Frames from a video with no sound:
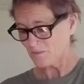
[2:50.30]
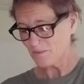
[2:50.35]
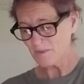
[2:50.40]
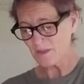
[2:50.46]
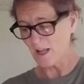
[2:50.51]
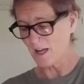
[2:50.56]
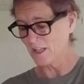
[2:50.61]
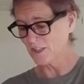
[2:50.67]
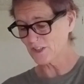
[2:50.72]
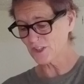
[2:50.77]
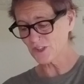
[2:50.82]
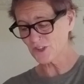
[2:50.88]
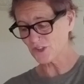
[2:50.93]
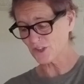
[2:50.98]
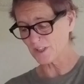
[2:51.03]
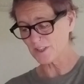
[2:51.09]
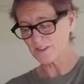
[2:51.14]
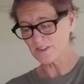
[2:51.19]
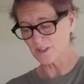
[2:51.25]
I just
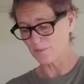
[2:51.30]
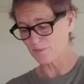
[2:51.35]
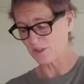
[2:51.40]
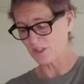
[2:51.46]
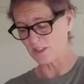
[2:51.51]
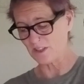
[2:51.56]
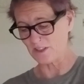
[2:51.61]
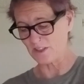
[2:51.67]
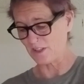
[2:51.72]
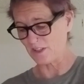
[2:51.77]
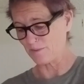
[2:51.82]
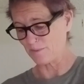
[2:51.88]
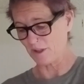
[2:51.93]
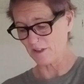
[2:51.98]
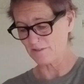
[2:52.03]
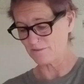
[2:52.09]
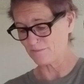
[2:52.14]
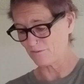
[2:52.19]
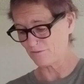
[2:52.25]
drank something and yet
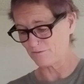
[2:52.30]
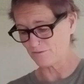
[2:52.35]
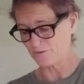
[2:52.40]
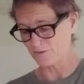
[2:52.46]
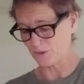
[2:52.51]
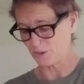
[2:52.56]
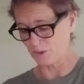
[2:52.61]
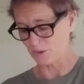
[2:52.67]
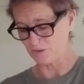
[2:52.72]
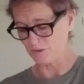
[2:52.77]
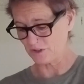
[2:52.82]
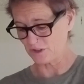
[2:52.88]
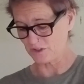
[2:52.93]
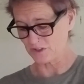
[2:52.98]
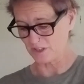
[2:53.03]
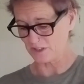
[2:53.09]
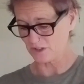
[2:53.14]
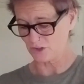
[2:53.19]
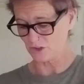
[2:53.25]
my throat feels
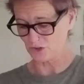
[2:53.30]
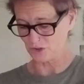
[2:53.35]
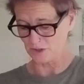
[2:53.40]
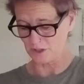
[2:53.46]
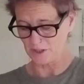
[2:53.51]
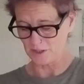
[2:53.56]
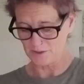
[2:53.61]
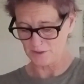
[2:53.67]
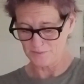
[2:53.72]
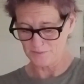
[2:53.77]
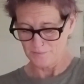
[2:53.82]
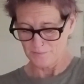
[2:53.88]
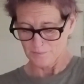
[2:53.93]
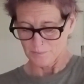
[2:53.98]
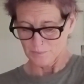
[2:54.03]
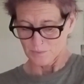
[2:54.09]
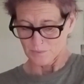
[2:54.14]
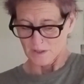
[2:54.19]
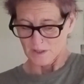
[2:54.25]
like it's dry.
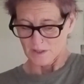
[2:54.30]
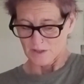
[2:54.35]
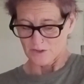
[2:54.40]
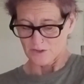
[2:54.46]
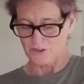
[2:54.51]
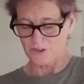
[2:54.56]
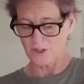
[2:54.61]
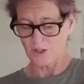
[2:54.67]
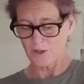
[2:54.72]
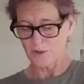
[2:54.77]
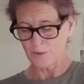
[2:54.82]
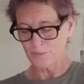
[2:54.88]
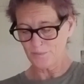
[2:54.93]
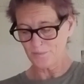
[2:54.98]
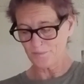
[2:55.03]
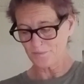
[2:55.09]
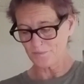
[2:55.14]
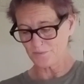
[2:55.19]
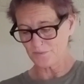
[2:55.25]

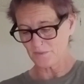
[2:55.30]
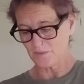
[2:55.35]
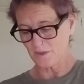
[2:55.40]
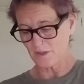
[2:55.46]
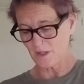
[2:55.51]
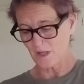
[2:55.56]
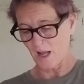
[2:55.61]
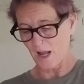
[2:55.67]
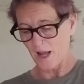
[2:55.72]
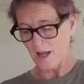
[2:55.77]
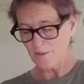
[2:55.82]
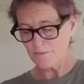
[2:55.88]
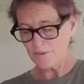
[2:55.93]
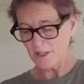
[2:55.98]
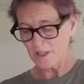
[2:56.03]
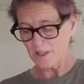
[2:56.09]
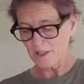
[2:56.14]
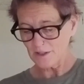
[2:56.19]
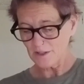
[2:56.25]
So, I'm
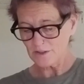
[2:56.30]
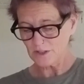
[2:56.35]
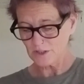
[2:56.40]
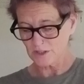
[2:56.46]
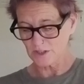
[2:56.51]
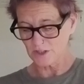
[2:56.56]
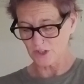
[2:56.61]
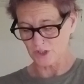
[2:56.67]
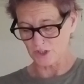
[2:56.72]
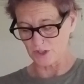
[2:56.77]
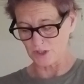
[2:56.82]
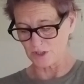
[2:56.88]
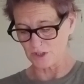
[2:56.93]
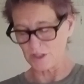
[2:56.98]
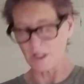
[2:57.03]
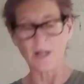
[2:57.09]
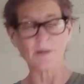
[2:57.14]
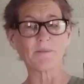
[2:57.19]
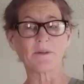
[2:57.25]
not
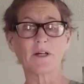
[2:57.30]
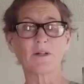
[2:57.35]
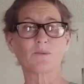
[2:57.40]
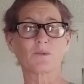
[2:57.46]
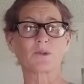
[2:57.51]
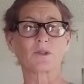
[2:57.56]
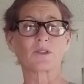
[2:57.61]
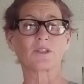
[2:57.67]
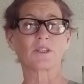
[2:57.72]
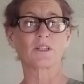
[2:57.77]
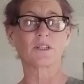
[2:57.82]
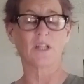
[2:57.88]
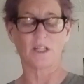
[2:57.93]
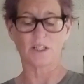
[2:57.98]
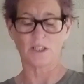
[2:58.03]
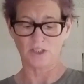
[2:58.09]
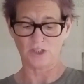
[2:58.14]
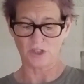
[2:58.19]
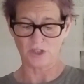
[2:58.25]
concerned. I'm not worried
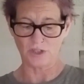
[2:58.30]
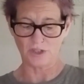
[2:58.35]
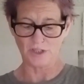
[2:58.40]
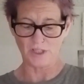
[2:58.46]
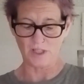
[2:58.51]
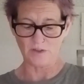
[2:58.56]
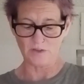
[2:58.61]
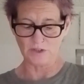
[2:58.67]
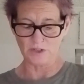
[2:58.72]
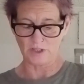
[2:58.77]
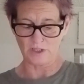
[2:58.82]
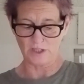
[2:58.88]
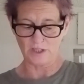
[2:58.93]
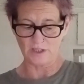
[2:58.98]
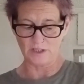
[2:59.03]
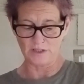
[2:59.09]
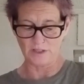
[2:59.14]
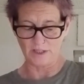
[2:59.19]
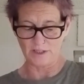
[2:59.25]
that it turned out
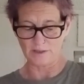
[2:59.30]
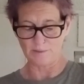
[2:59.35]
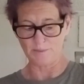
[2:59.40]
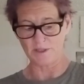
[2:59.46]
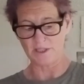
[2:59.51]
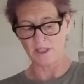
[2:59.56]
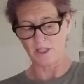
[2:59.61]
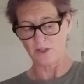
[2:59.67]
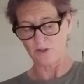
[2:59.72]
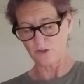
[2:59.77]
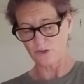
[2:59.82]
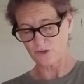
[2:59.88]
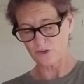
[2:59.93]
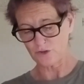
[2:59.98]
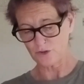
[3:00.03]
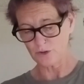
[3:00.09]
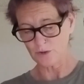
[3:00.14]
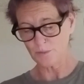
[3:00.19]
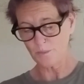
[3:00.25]
looking like a potato
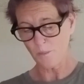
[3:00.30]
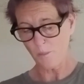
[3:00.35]
soup